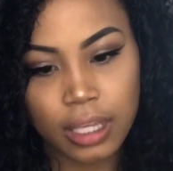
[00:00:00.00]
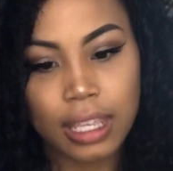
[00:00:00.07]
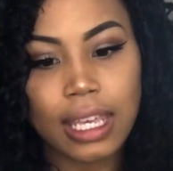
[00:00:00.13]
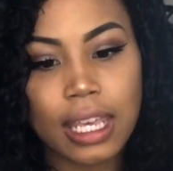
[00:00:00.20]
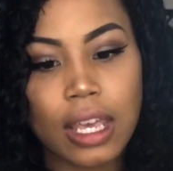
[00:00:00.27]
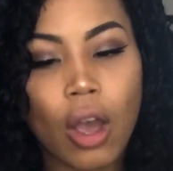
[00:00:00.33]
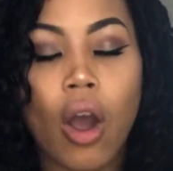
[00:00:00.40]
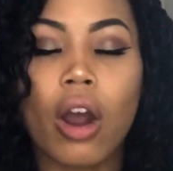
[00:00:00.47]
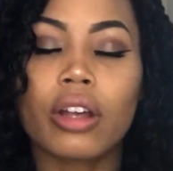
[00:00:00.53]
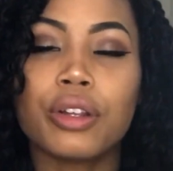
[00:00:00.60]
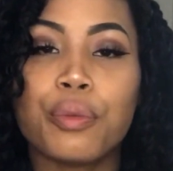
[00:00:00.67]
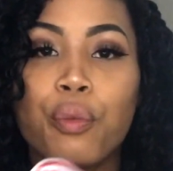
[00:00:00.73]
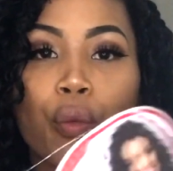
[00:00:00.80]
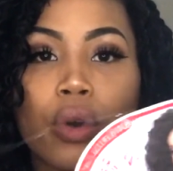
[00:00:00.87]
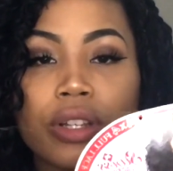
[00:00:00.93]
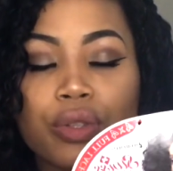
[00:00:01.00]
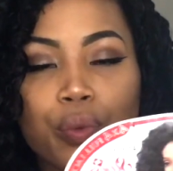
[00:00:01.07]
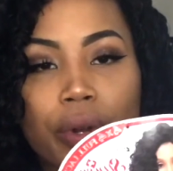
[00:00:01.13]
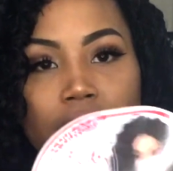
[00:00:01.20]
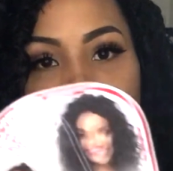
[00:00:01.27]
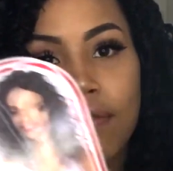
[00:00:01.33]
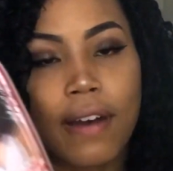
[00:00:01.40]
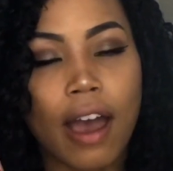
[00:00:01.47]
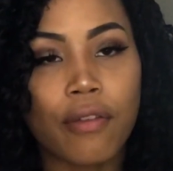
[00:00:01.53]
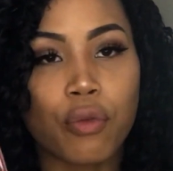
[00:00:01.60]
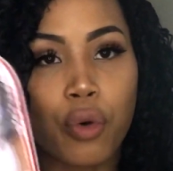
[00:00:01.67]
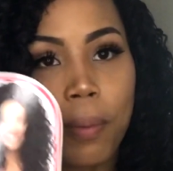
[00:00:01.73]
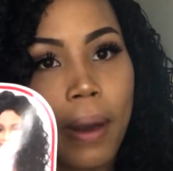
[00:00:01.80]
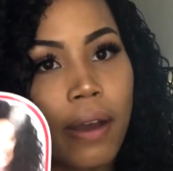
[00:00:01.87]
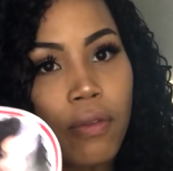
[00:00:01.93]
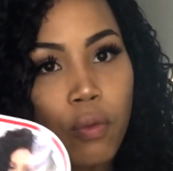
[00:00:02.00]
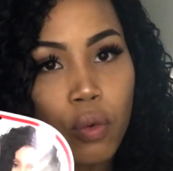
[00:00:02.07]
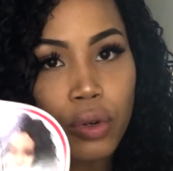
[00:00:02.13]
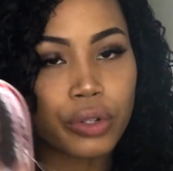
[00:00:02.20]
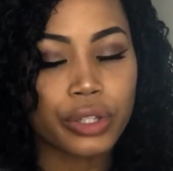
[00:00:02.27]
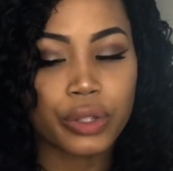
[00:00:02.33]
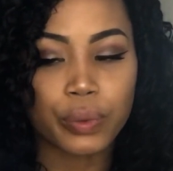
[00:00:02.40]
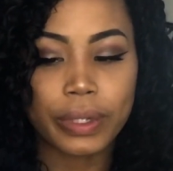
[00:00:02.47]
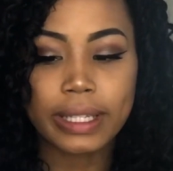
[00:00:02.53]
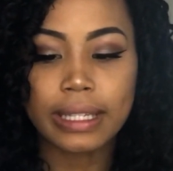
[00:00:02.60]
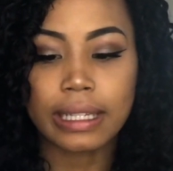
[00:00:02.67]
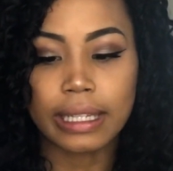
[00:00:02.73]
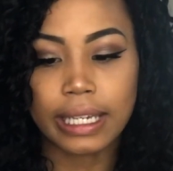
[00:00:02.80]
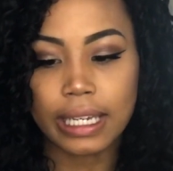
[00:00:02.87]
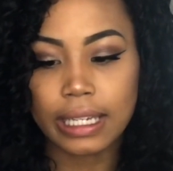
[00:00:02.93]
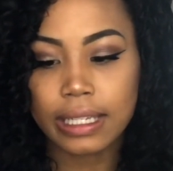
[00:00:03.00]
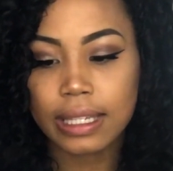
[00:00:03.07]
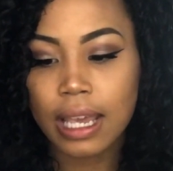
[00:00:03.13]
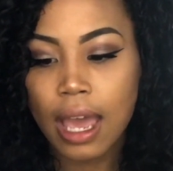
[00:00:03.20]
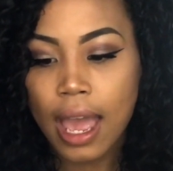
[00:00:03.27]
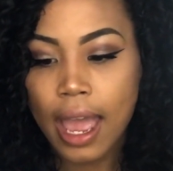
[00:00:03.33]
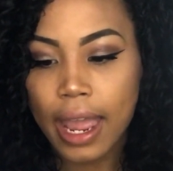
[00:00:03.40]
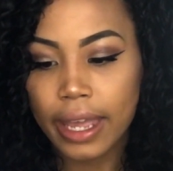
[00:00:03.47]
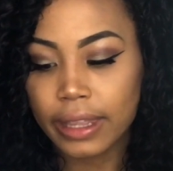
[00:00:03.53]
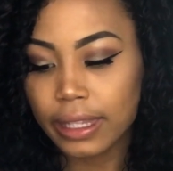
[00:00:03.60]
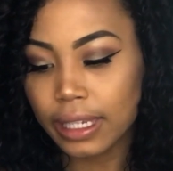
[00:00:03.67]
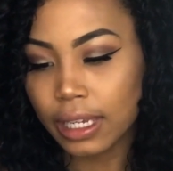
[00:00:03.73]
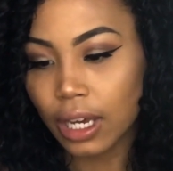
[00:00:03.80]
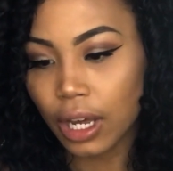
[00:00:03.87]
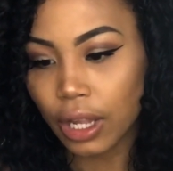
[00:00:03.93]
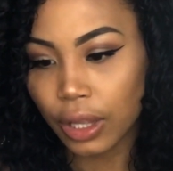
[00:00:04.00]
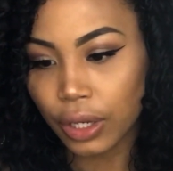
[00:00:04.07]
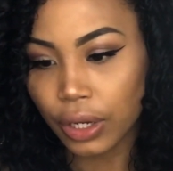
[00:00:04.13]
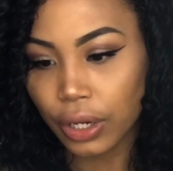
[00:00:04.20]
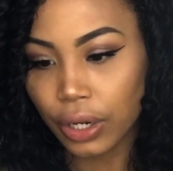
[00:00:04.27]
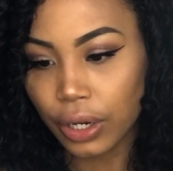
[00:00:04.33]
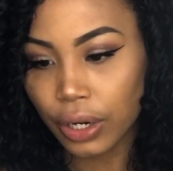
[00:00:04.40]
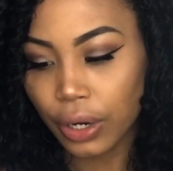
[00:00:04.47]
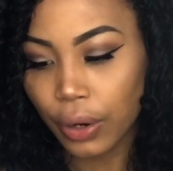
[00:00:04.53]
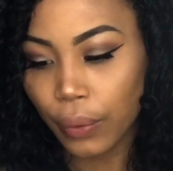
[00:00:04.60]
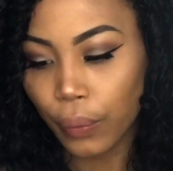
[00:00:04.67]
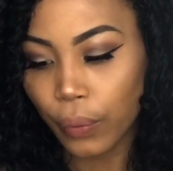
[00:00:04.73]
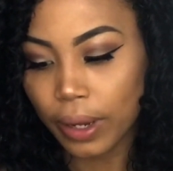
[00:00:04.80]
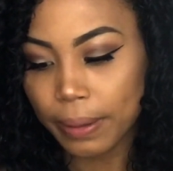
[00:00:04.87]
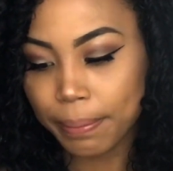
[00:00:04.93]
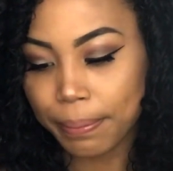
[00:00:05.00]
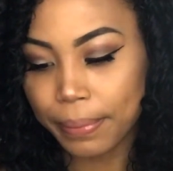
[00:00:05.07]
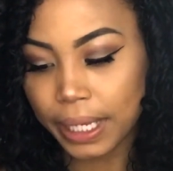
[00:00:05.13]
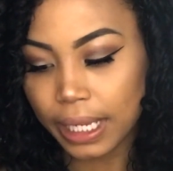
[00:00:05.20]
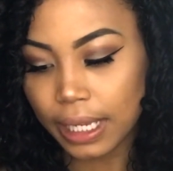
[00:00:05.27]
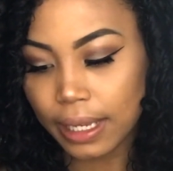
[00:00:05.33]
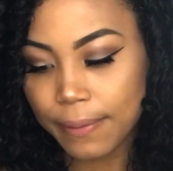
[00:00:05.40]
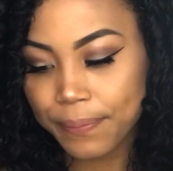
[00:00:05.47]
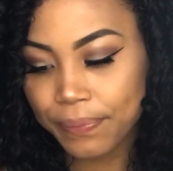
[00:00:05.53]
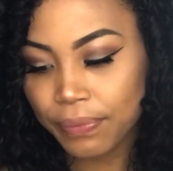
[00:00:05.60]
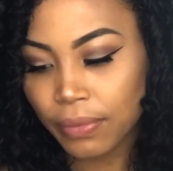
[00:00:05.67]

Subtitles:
the HARLEM 125 4x4 Swiss lace in the color 1B.